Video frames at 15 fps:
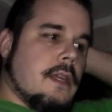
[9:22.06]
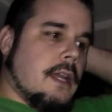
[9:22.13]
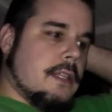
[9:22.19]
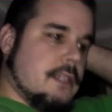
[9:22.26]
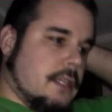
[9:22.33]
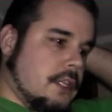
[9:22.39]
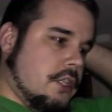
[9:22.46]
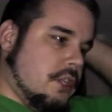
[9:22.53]

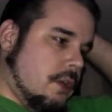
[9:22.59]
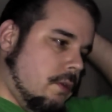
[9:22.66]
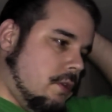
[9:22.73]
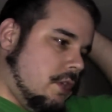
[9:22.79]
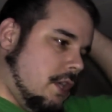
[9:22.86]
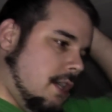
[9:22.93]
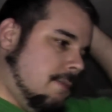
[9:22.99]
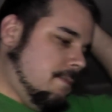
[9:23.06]
That's like a Joe
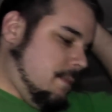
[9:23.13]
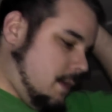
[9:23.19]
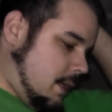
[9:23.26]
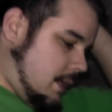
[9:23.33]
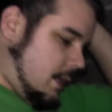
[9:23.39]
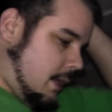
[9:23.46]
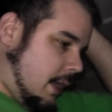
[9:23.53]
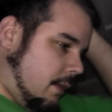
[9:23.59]
job.
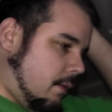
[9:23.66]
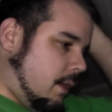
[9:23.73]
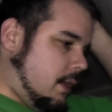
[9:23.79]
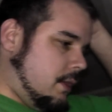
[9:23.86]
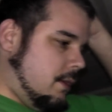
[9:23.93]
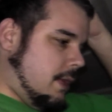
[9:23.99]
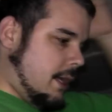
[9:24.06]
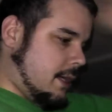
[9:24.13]
I don't
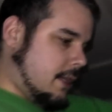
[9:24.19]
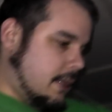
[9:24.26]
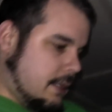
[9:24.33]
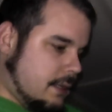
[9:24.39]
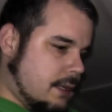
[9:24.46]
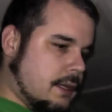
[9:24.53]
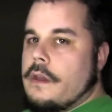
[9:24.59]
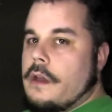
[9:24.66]
want to do that
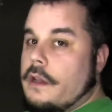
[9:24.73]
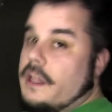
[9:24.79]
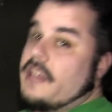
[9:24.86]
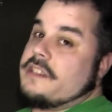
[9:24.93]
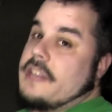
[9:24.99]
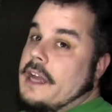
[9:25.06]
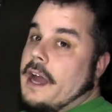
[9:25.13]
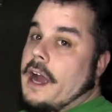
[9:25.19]
kind.
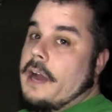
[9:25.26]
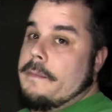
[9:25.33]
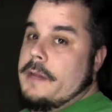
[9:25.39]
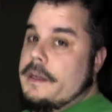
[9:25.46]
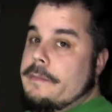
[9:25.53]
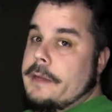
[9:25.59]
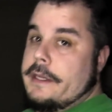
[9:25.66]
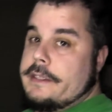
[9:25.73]
Unless they hire
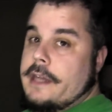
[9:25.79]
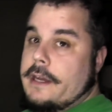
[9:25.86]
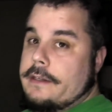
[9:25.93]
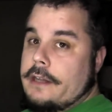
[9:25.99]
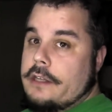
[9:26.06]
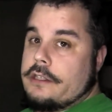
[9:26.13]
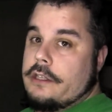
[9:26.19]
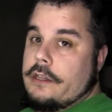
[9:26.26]
me to be a
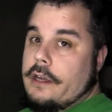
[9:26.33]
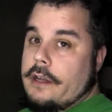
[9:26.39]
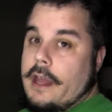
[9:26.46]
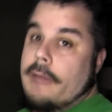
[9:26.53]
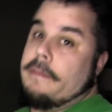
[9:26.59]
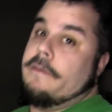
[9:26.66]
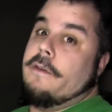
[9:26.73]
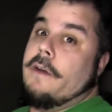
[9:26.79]
technician there,
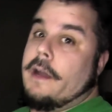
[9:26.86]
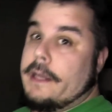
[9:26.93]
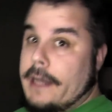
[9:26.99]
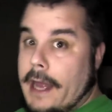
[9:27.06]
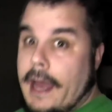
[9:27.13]
that'd be fucking